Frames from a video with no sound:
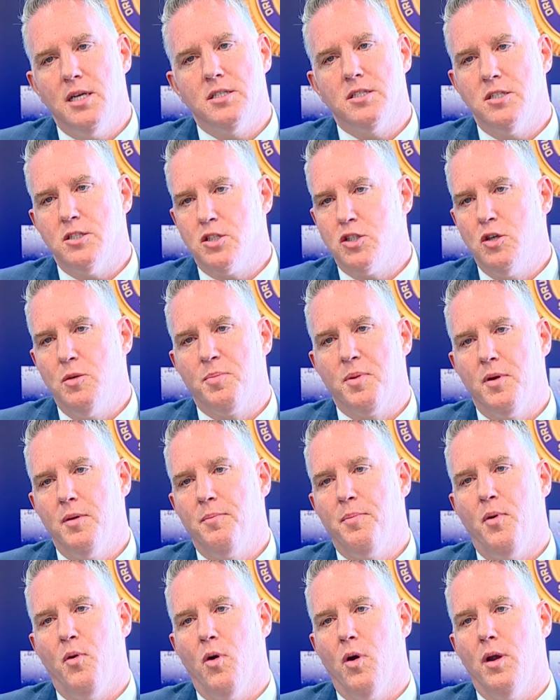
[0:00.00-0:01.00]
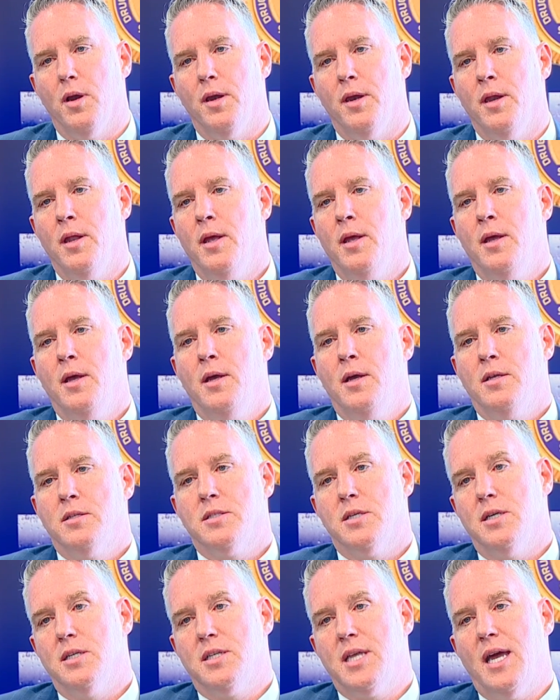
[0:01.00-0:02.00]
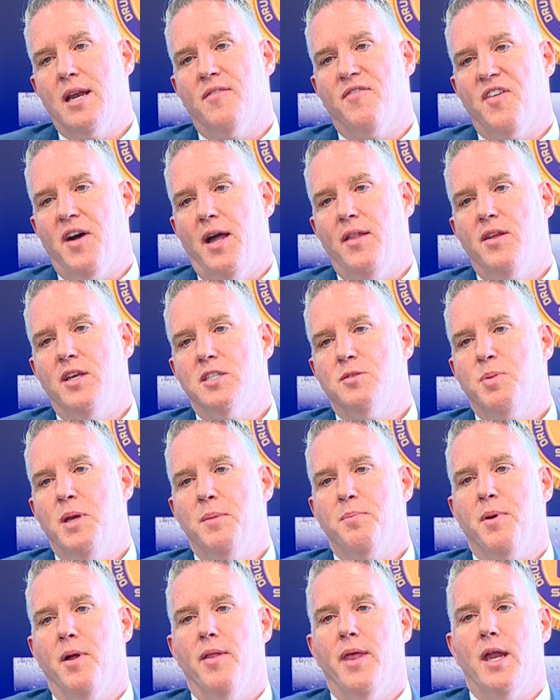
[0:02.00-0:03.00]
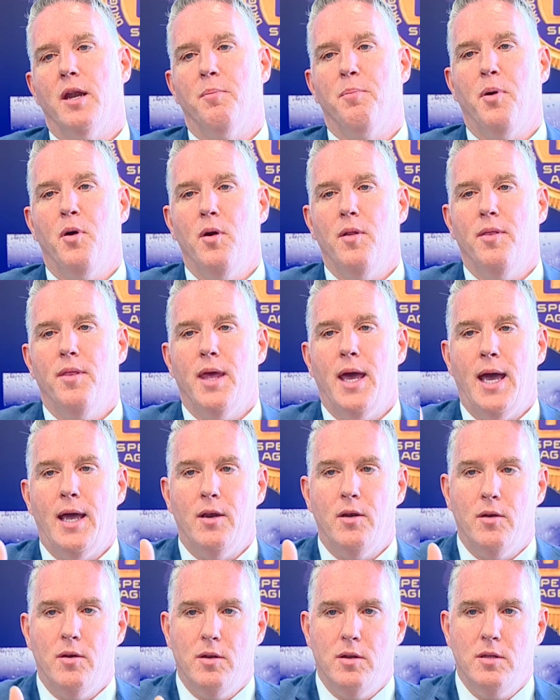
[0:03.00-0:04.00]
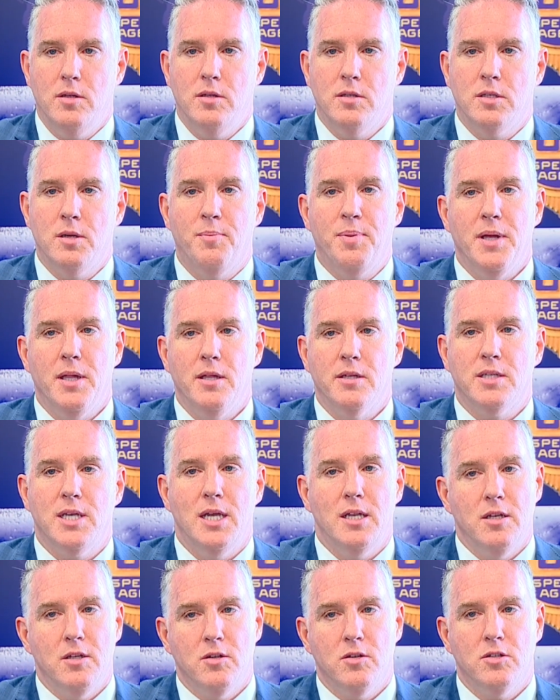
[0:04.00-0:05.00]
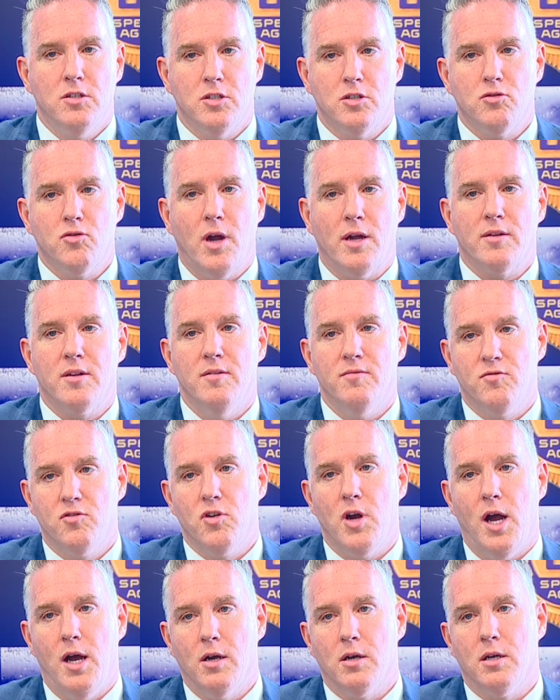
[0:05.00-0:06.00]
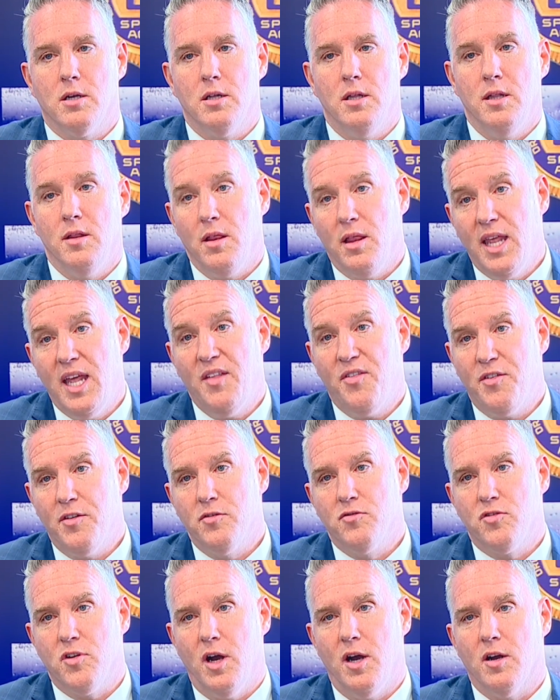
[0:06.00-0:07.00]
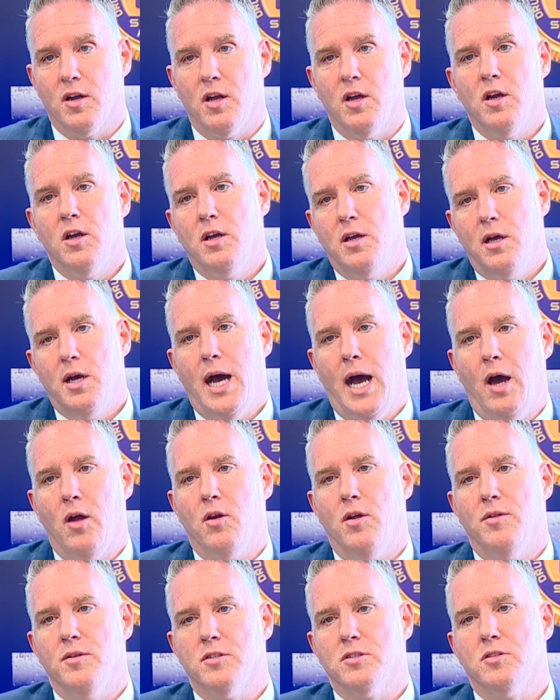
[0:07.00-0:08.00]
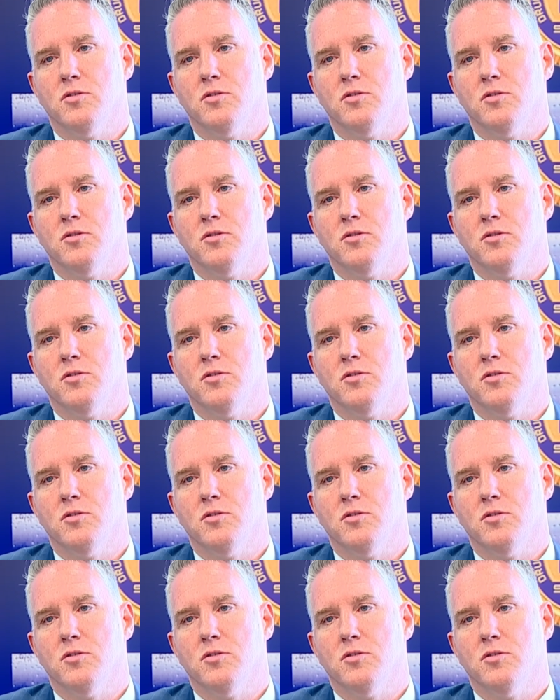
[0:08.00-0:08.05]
this, it's super important to identify these people that are putting that debilitating, destructive drug and lethal drug out on the